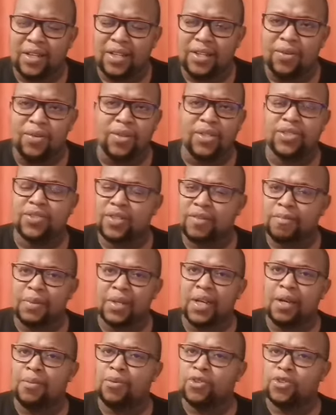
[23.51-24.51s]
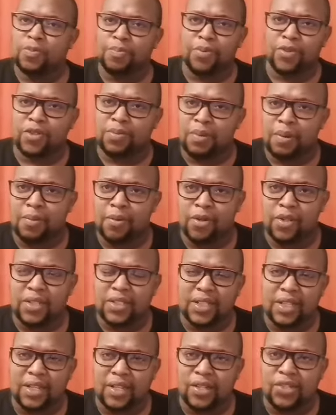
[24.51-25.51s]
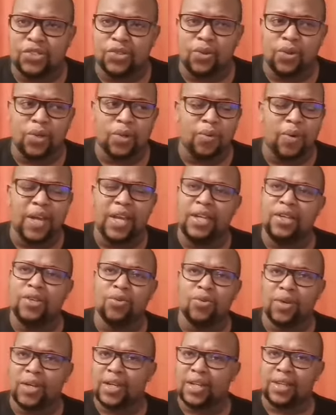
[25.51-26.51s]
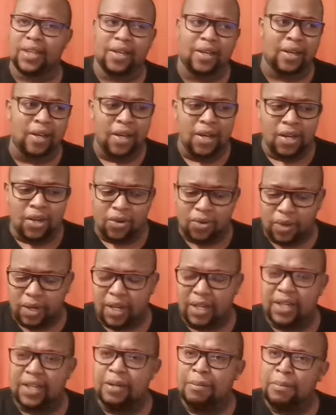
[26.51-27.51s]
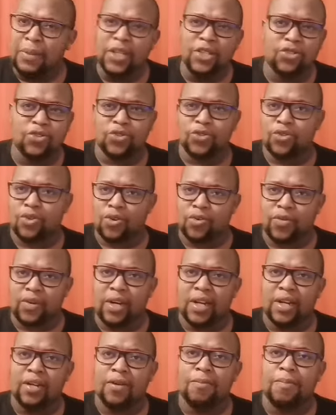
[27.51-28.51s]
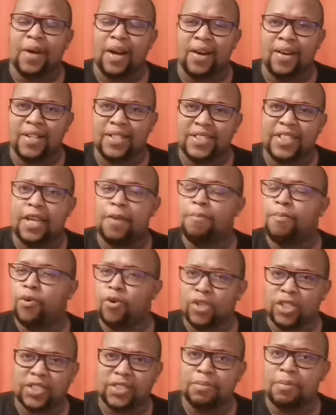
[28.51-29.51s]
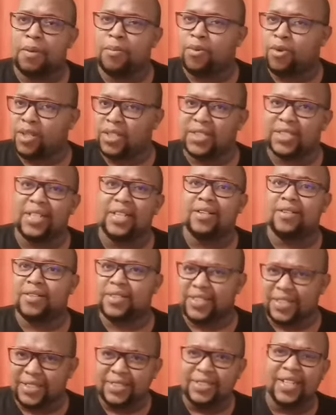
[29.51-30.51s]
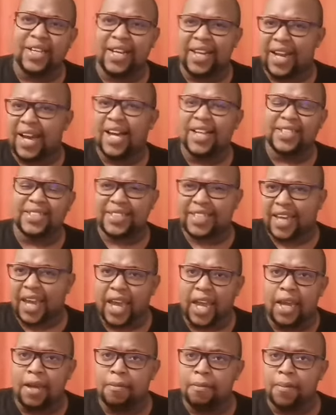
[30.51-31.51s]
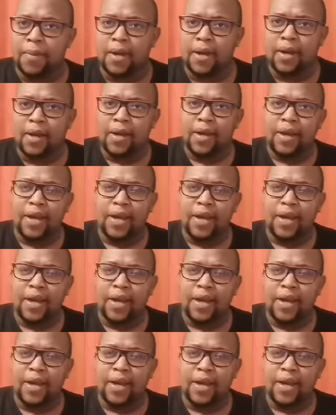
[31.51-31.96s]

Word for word: You know, it should have been able to push Mamelodi Sundowns all the way. You look at the Rhulani and Micho sort of Orlando Pirates. They pushed Mamelodi Sundowns till the last game.